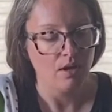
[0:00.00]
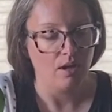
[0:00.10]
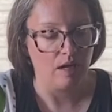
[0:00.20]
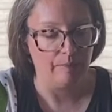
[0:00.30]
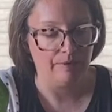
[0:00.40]

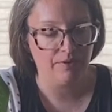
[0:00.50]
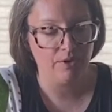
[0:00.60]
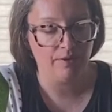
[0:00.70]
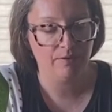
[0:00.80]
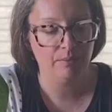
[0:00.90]
If you're
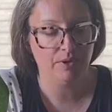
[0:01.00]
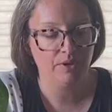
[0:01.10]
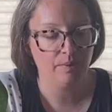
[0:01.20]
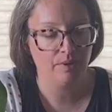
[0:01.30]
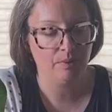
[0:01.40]
not
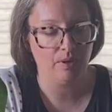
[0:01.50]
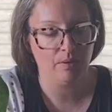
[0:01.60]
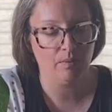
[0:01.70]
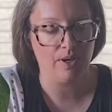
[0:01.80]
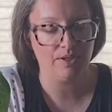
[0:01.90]
familiar with
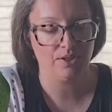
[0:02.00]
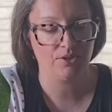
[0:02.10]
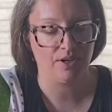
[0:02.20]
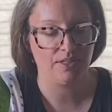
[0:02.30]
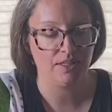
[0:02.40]
what wet
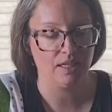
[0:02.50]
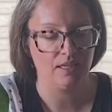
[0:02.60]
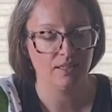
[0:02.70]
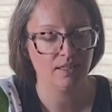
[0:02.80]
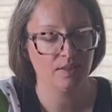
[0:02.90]
distressing
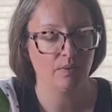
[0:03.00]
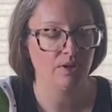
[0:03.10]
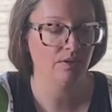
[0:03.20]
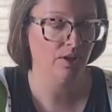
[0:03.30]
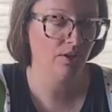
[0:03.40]
is, it's when
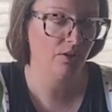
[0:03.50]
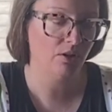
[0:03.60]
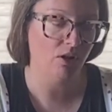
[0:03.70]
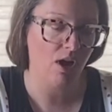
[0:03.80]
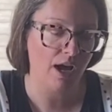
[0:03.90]
you get your
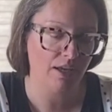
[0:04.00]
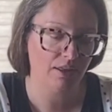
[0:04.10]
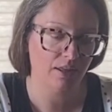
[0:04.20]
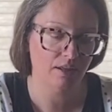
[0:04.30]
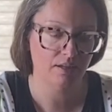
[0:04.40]

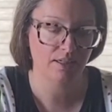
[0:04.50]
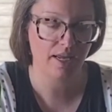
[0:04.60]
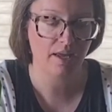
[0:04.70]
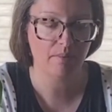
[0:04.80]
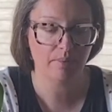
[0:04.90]
cloth
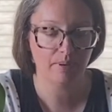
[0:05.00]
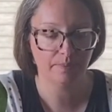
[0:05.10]
damp